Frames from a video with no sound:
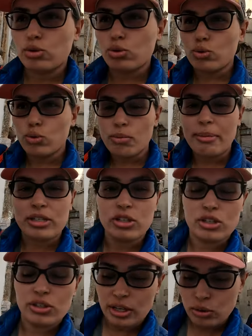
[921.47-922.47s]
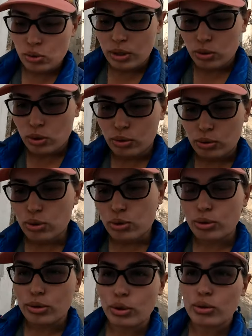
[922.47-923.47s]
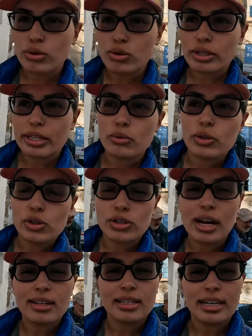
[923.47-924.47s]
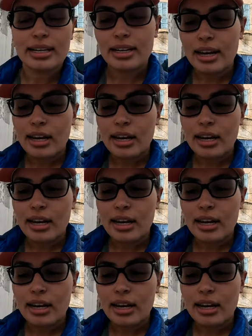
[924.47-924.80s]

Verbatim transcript: to Masjid Zaytuna to go to school. So usually you would start in